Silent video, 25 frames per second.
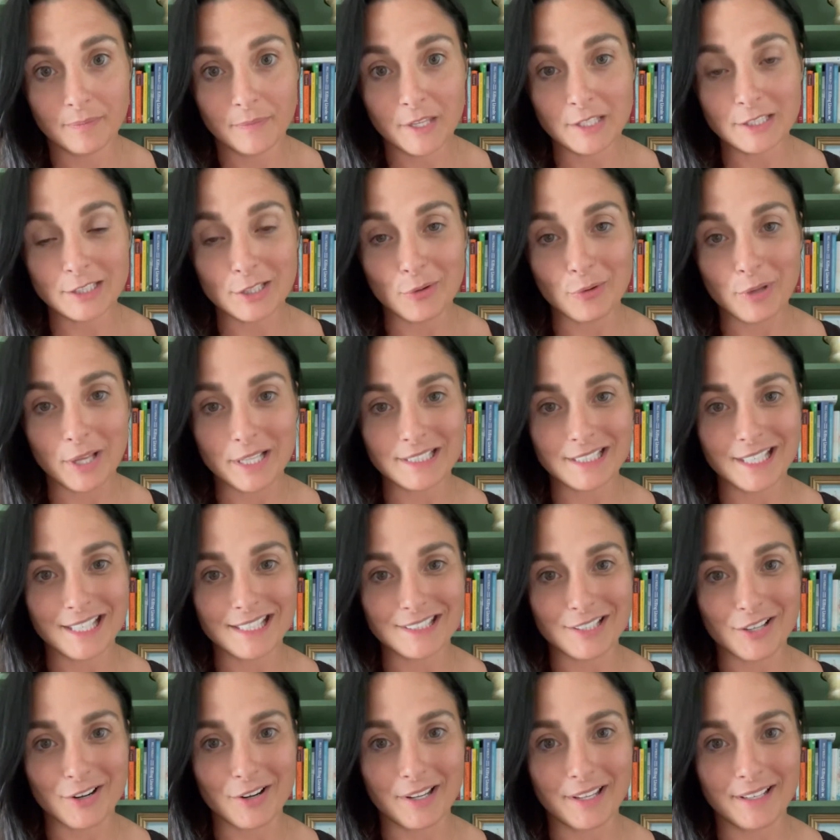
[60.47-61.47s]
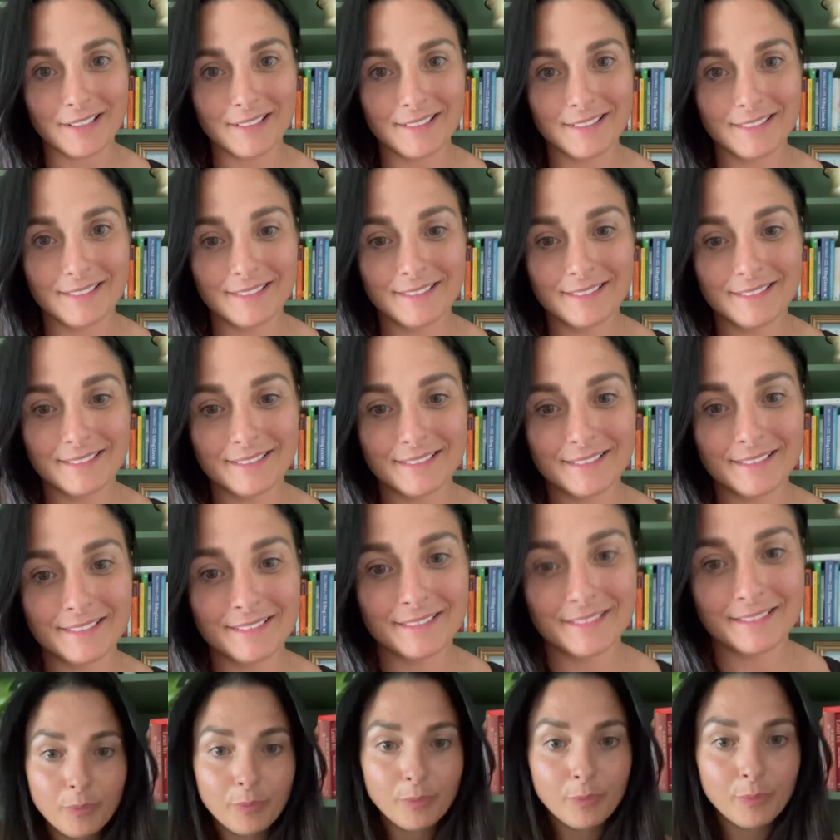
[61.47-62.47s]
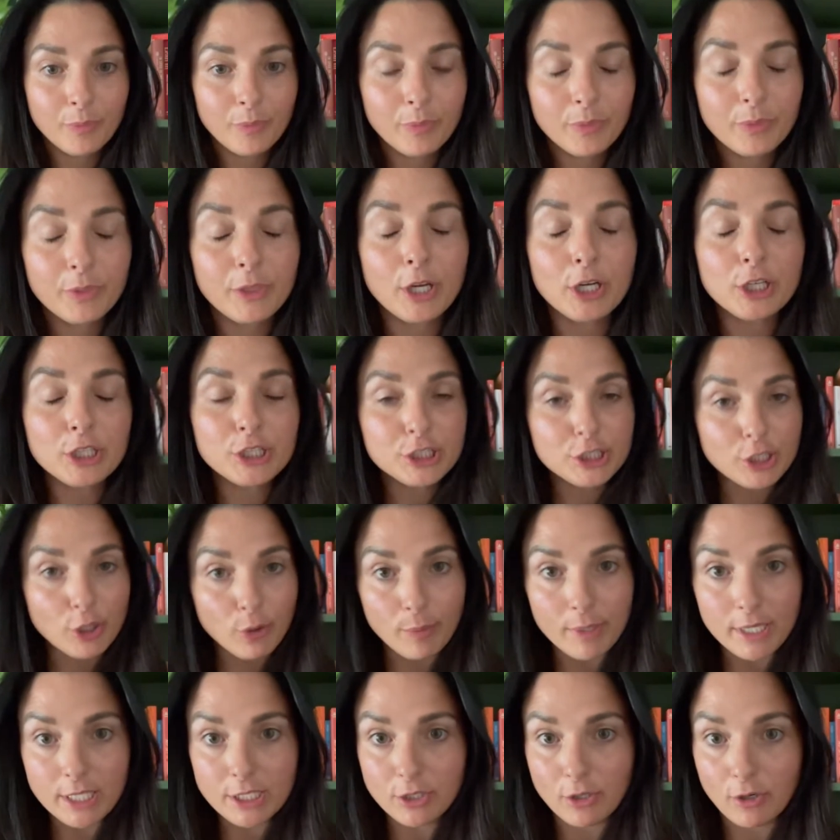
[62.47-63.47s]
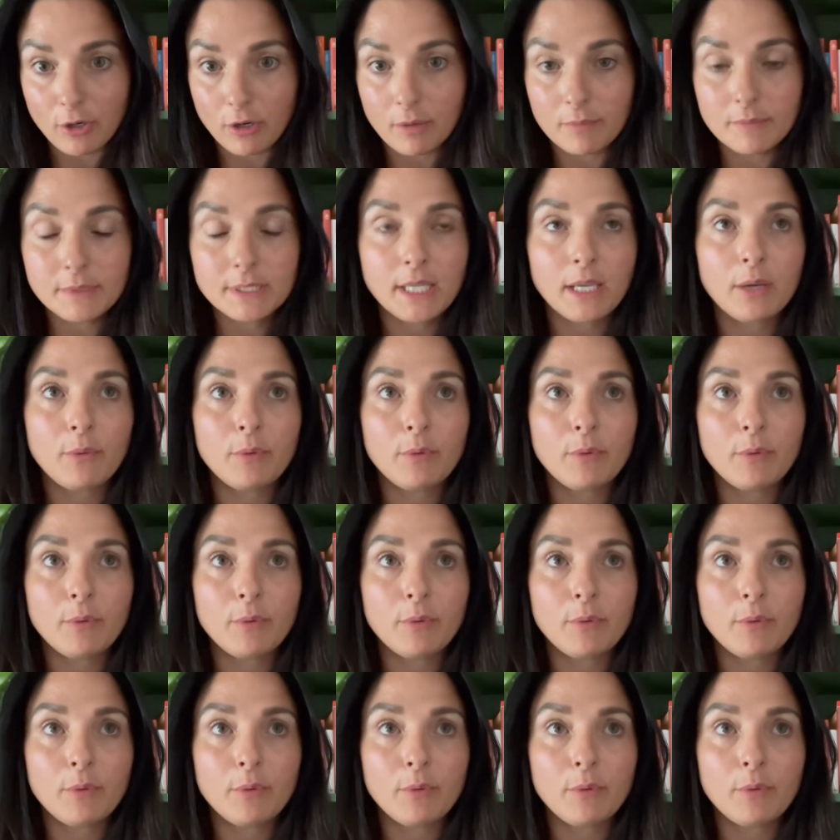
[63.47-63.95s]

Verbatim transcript: So let's get started there are so many terms like